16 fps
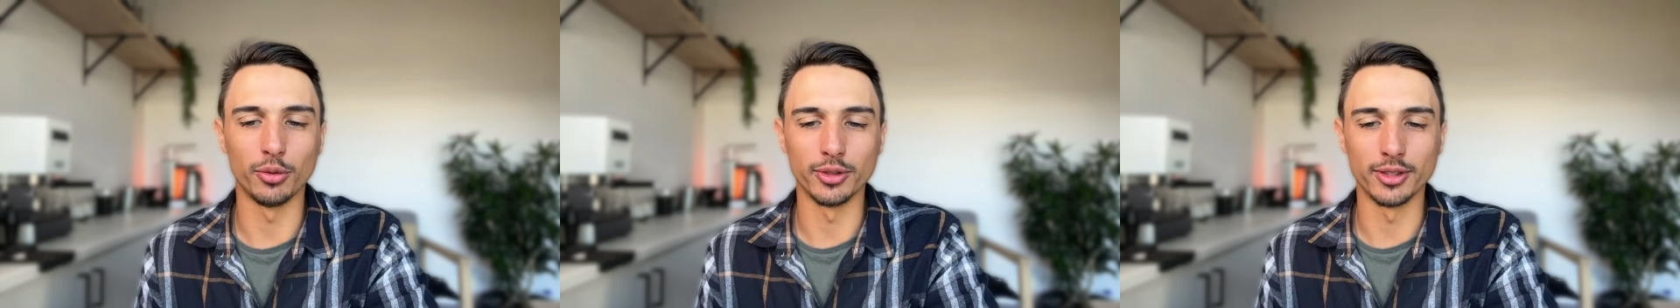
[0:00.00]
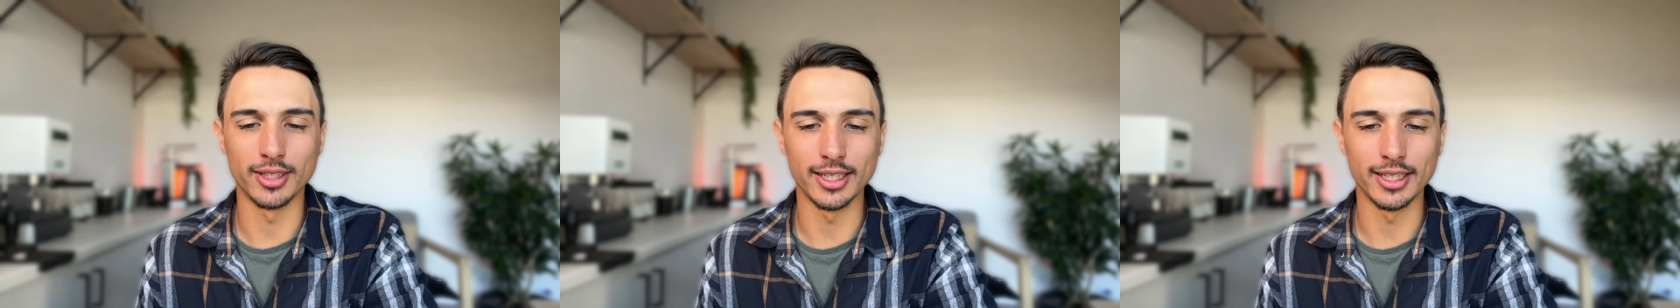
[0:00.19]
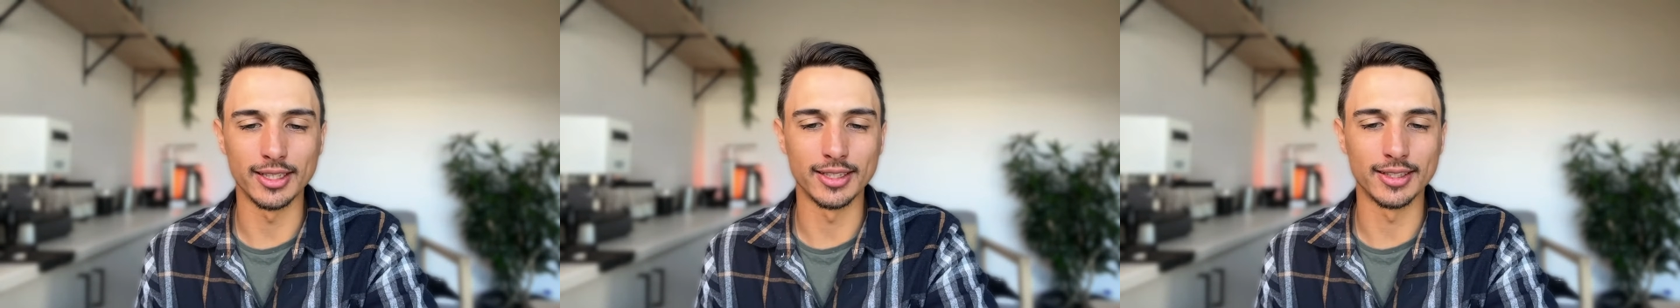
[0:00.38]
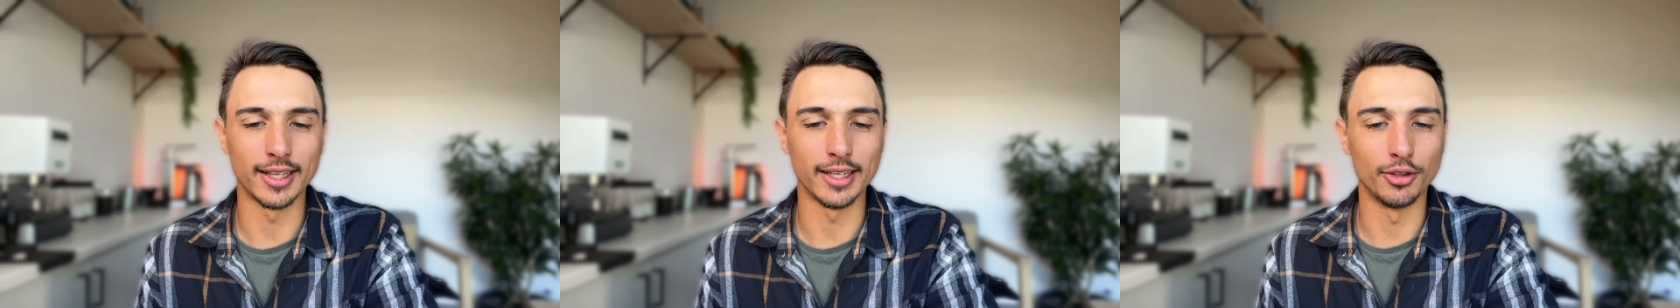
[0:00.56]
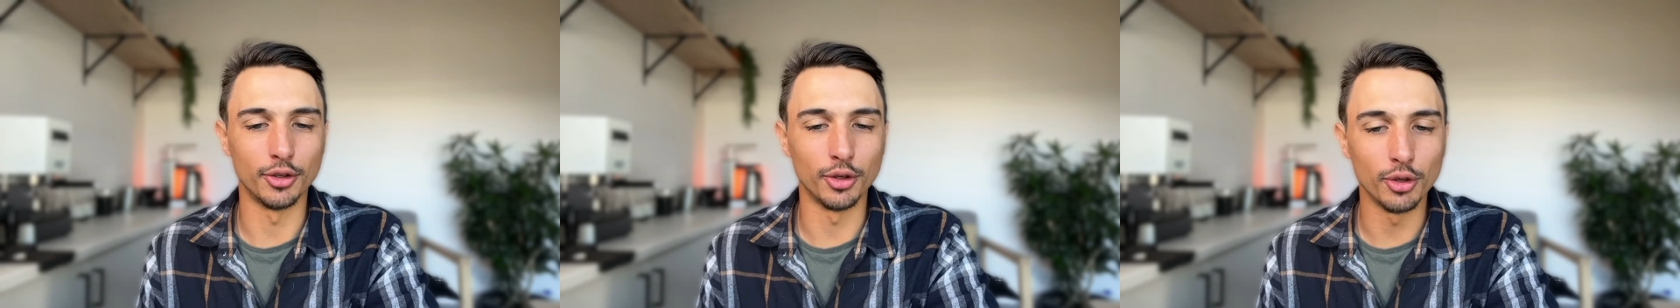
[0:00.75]
you will see
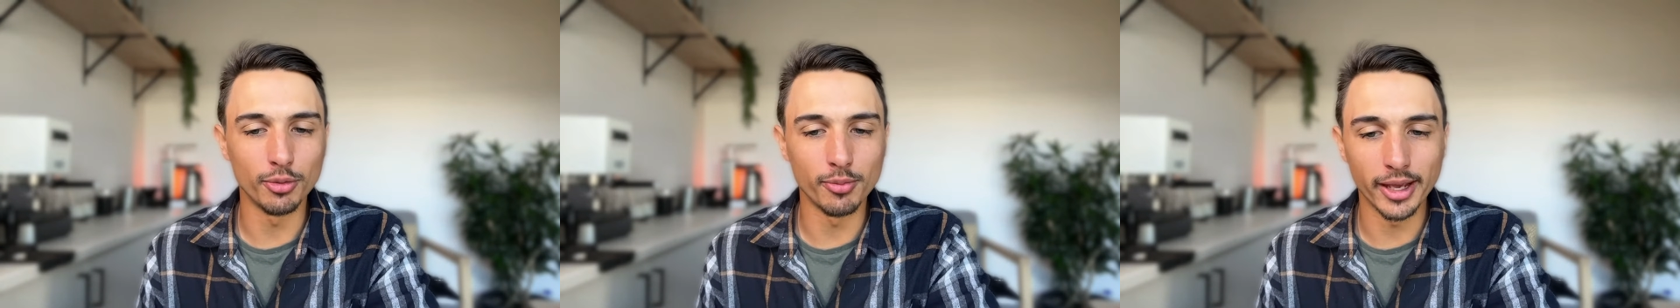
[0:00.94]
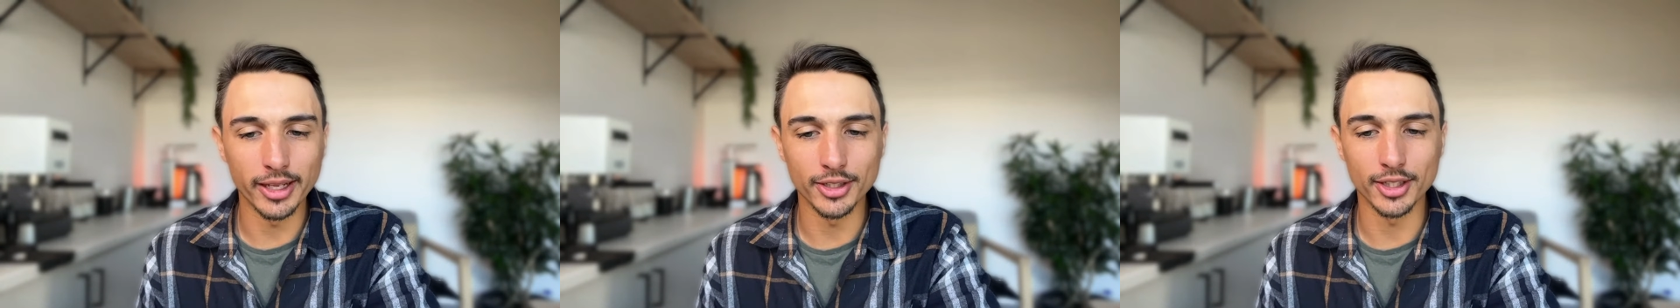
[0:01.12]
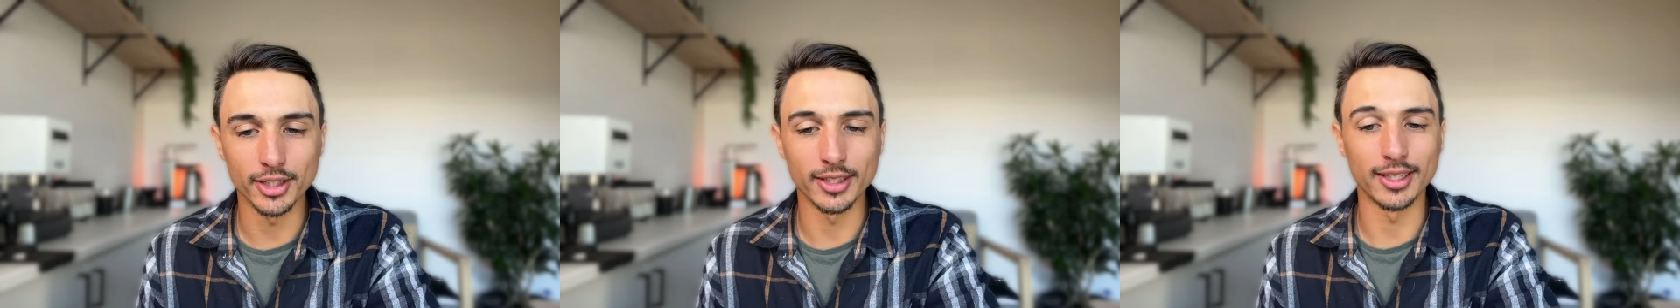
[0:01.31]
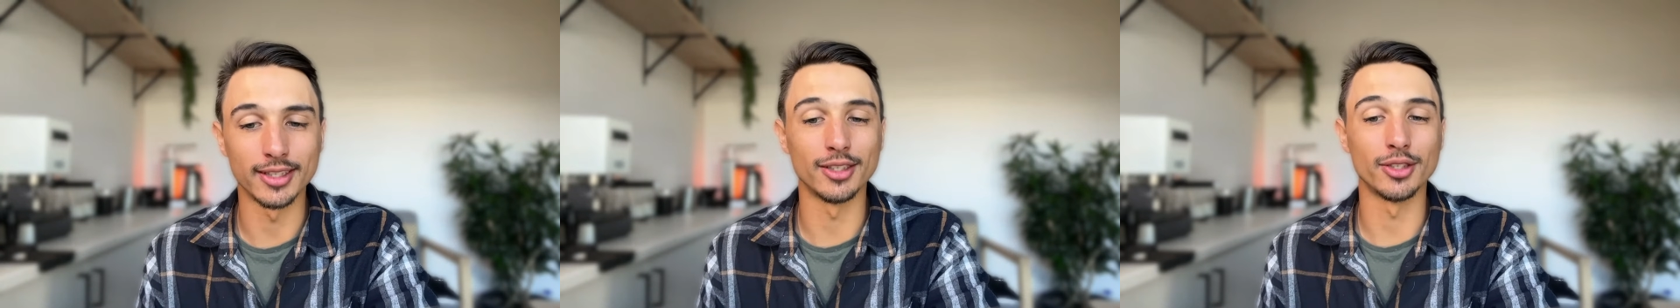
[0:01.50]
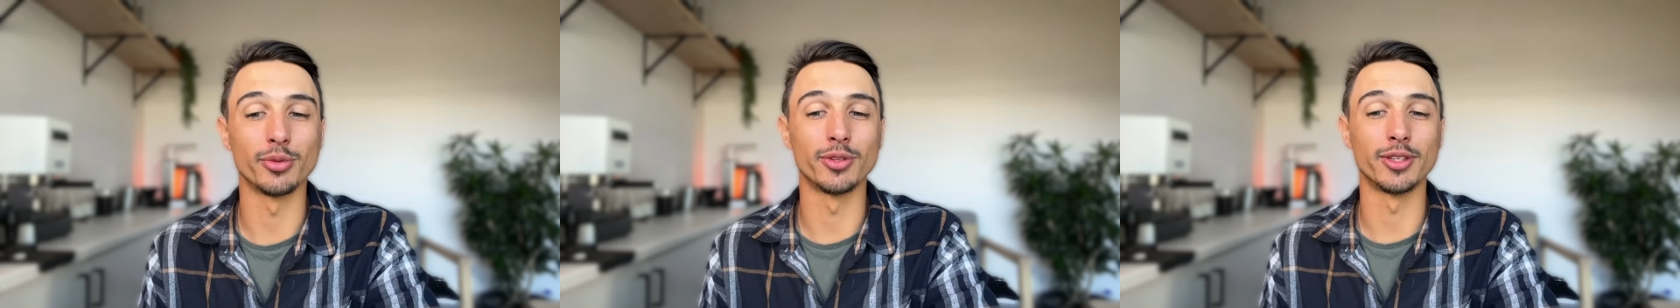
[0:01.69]
that they do mention
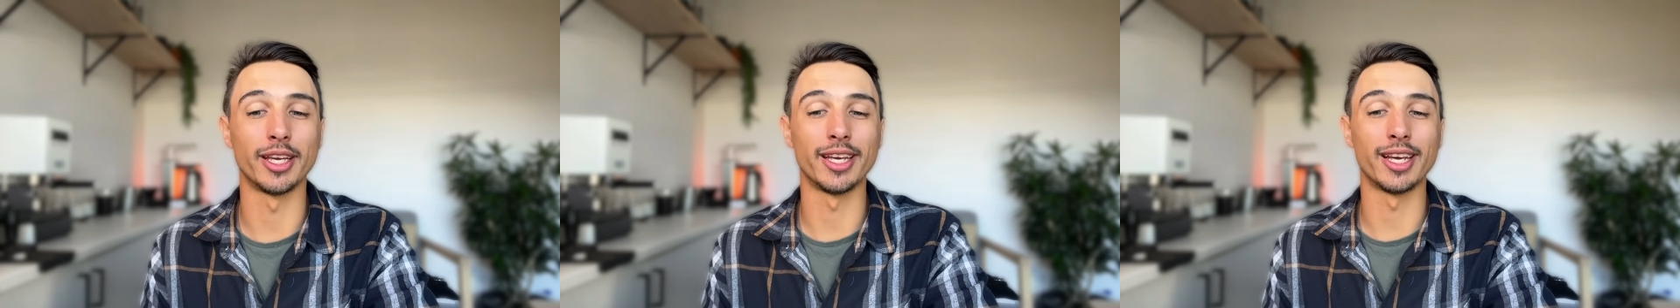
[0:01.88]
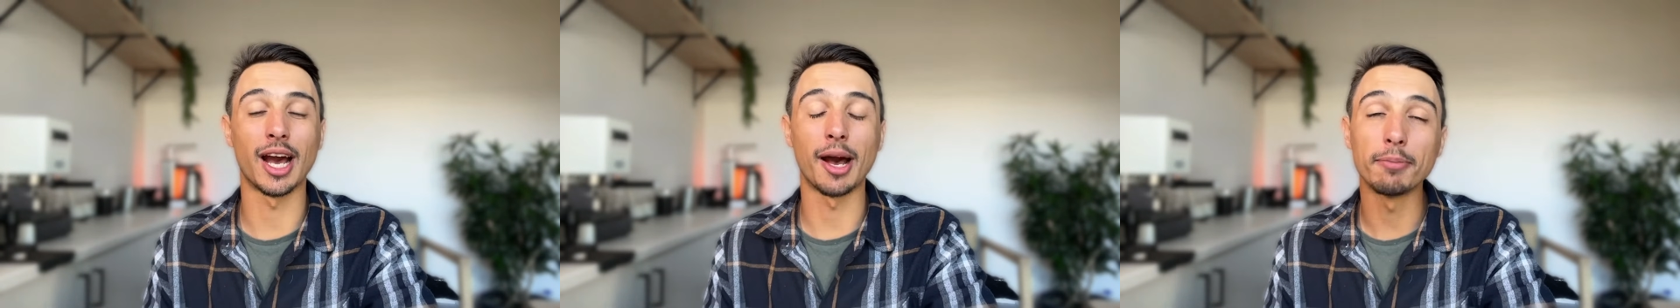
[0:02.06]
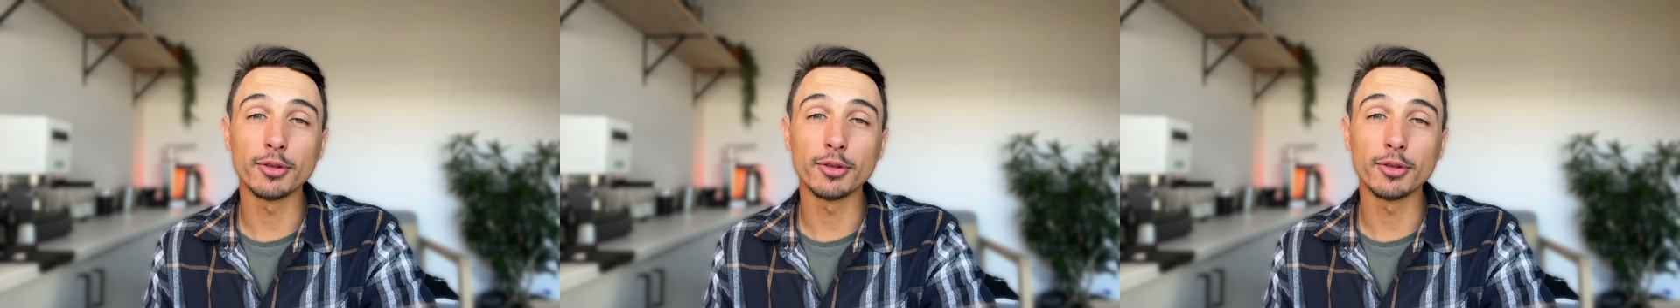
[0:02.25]
that this will take